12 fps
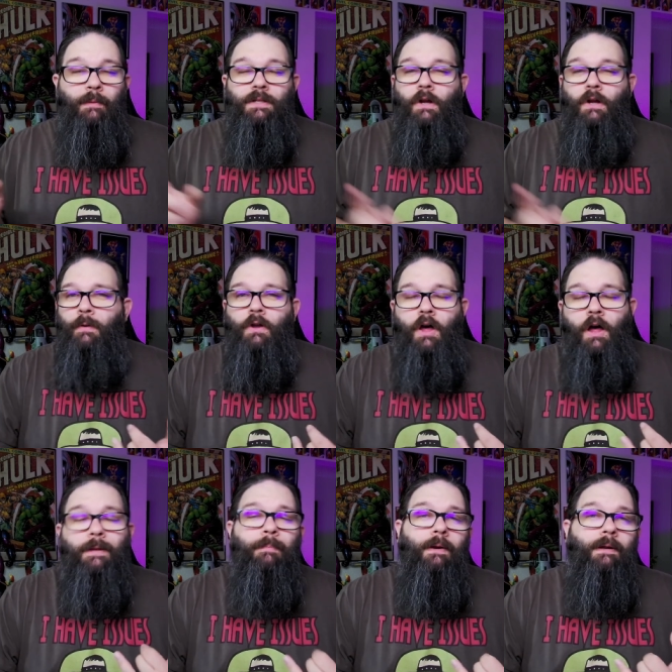We talked about
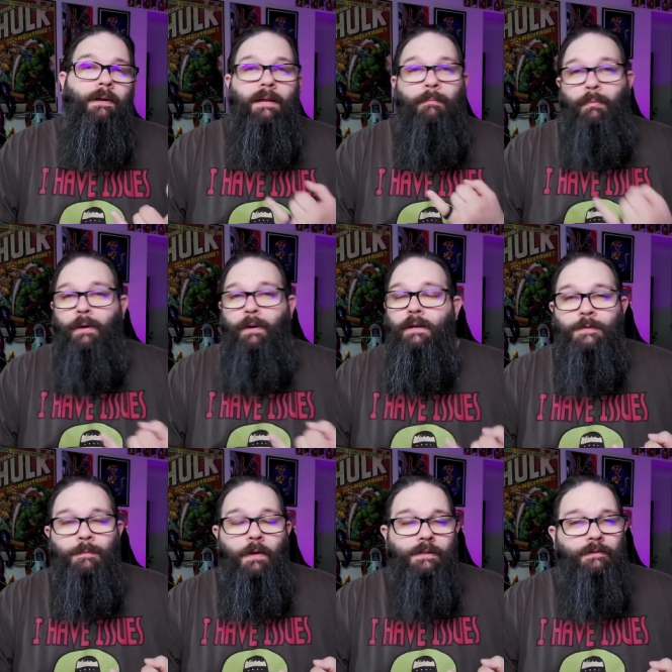Comic Barricade, a brand new
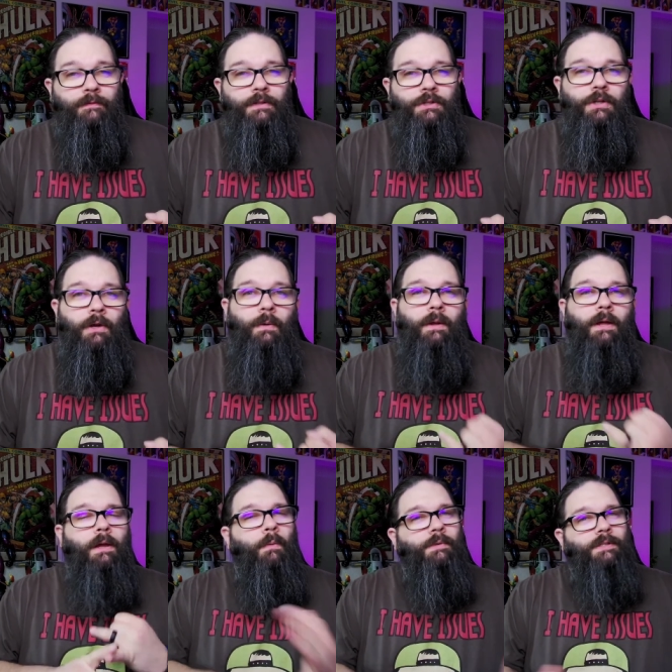sponsor for the show,
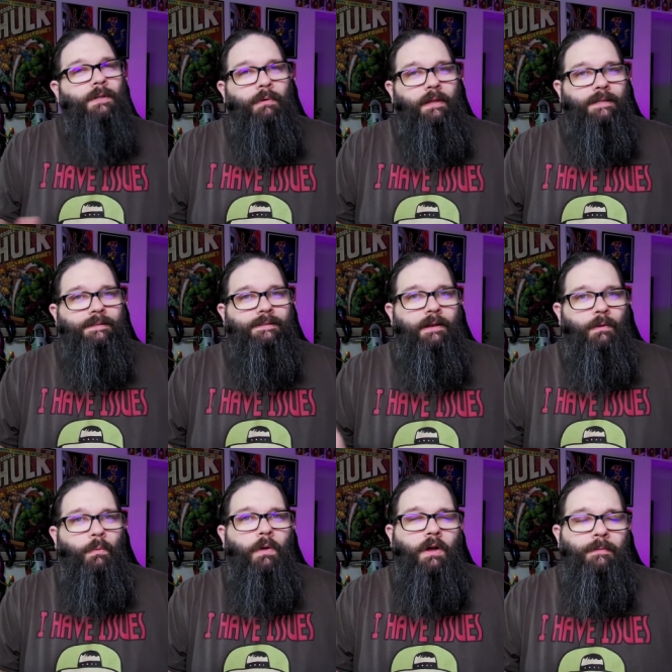which I'm really excited to
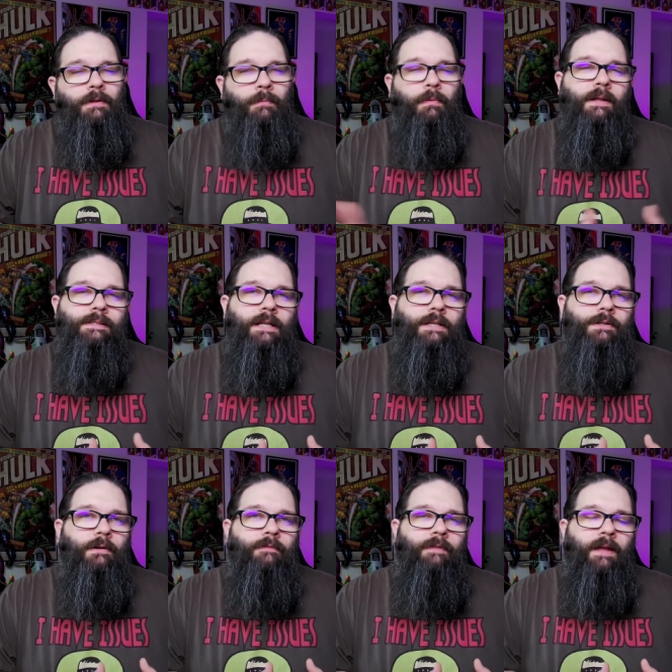welcome to the Bronze Age
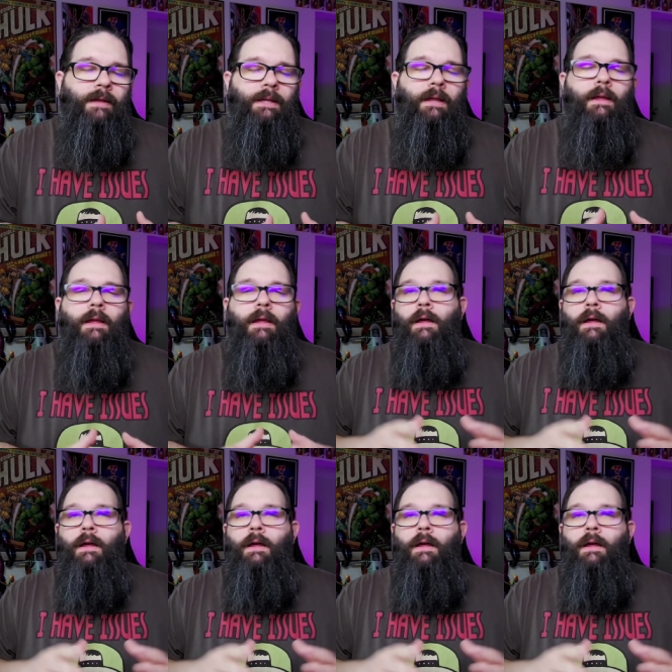Nerd family.